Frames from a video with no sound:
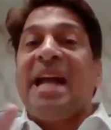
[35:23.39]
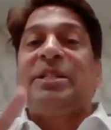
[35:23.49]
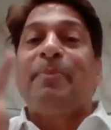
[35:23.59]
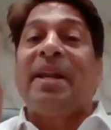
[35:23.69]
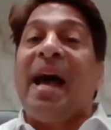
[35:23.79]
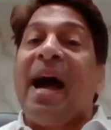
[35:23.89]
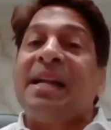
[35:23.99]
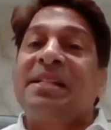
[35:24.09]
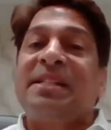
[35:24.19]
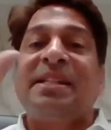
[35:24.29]
as per
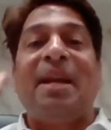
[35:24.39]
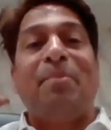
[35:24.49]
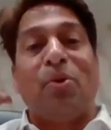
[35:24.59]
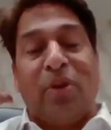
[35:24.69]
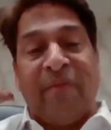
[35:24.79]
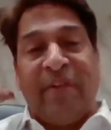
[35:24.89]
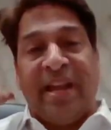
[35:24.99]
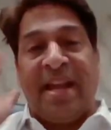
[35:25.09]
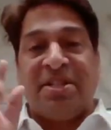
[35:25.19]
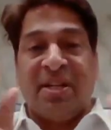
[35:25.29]
RCM
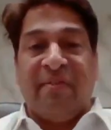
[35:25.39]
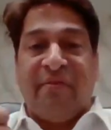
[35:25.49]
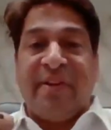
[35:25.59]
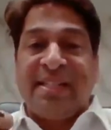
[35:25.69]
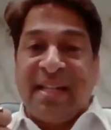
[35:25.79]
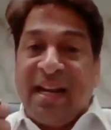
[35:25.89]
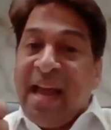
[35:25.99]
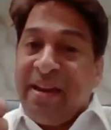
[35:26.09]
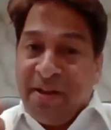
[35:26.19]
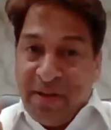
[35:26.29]
notification. First
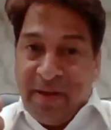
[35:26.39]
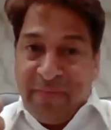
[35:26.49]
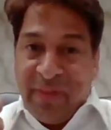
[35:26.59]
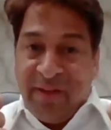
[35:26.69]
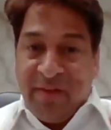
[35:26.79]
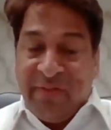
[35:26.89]
clarity.